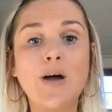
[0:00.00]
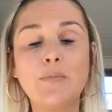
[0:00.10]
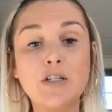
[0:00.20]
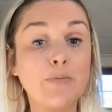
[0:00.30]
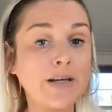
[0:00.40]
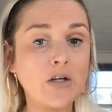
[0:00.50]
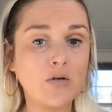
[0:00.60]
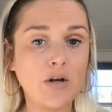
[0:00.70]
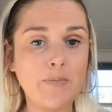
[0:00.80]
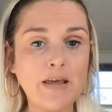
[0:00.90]
how much money you're
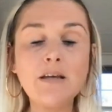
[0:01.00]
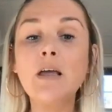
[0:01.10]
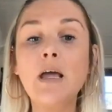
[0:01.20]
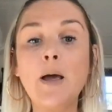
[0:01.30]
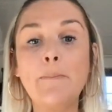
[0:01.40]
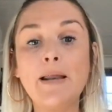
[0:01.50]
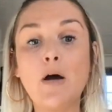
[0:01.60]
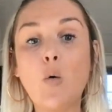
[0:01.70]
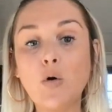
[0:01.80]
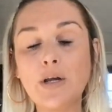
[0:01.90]
going to make, but
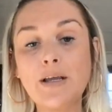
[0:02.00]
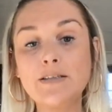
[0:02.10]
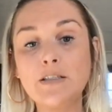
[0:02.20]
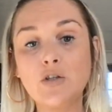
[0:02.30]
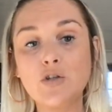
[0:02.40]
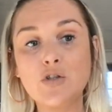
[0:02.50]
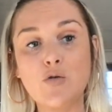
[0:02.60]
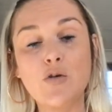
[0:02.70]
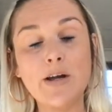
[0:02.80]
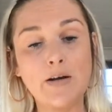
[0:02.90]
organizing your
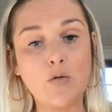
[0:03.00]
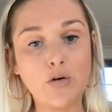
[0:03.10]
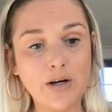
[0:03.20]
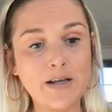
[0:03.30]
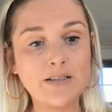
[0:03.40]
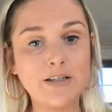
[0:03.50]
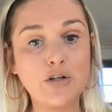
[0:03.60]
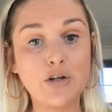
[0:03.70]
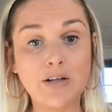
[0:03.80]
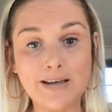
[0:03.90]
store and organizing
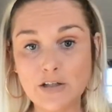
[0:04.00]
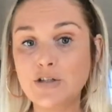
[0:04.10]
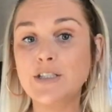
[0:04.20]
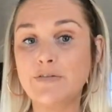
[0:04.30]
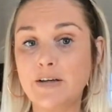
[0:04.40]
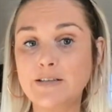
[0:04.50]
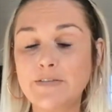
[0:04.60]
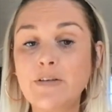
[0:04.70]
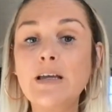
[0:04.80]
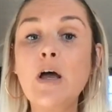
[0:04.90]
your collections
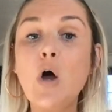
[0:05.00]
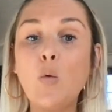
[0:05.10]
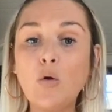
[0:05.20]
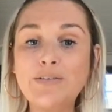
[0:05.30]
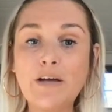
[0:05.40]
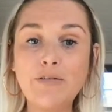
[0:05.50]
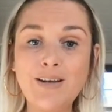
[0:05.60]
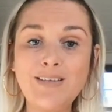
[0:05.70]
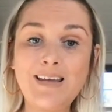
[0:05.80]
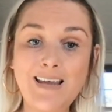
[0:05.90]
effectively will
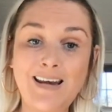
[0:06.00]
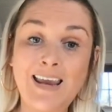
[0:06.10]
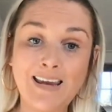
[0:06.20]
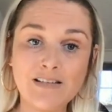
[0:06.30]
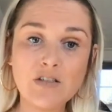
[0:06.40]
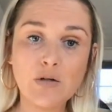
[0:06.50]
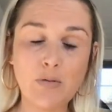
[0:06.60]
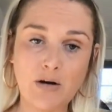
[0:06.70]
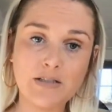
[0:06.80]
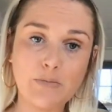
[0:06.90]
definitely enhance your
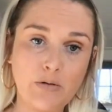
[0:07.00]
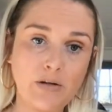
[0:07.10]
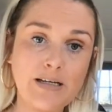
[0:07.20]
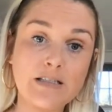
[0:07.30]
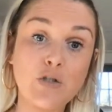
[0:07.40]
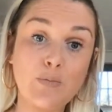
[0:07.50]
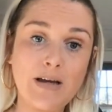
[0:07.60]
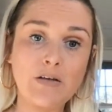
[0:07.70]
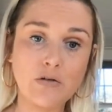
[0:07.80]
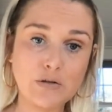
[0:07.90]
possibilities to
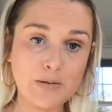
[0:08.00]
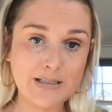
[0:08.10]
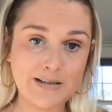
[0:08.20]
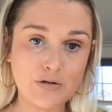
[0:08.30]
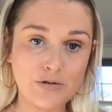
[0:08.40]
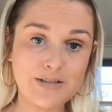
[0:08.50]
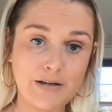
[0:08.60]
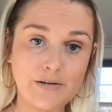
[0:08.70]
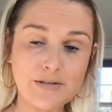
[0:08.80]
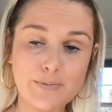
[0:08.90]
make those potential
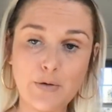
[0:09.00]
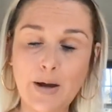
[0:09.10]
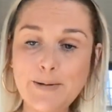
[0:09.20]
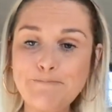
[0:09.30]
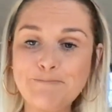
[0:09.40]
sales. Okay.